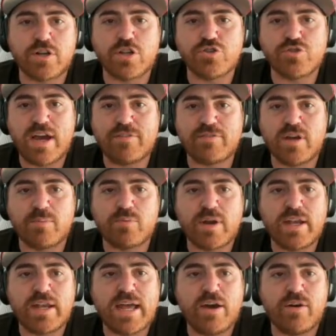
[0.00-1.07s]
draft up
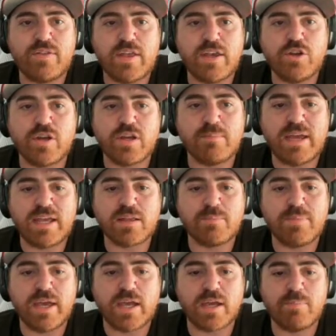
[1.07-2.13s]
right now, and then you can make the
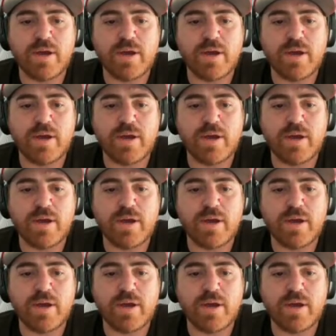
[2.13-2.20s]
pick.